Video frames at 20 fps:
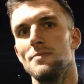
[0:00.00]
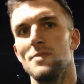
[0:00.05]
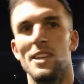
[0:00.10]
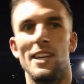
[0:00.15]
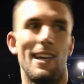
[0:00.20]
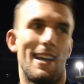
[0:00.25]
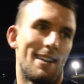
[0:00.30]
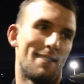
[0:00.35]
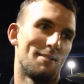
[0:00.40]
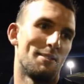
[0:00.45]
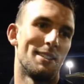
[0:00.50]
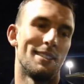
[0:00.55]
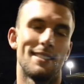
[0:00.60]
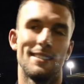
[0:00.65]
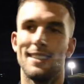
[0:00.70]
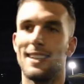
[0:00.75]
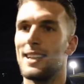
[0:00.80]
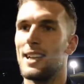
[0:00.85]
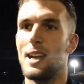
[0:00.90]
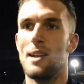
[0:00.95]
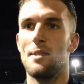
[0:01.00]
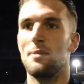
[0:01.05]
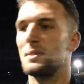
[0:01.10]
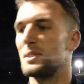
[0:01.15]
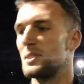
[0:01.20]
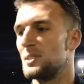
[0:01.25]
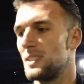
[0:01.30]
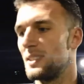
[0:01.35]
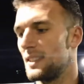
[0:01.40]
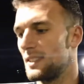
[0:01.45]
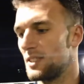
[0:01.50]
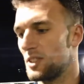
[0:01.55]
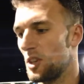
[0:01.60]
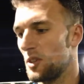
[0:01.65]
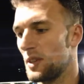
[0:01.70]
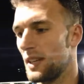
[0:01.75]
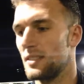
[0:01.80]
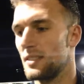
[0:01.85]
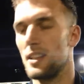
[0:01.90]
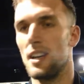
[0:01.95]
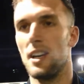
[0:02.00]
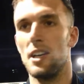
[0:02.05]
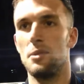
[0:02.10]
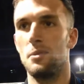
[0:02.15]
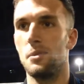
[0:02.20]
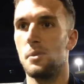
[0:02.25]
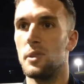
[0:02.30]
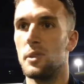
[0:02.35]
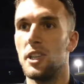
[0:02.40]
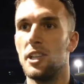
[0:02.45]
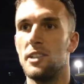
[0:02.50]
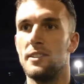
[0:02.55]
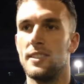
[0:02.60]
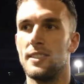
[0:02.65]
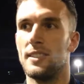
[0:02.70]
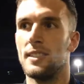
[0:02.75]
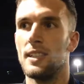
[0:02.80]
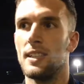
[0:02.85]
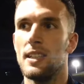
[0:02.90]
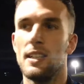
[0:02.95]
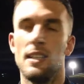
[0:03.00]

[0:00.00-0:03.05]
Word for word: Yeah, well, absolutely. It showed how delighted we were, and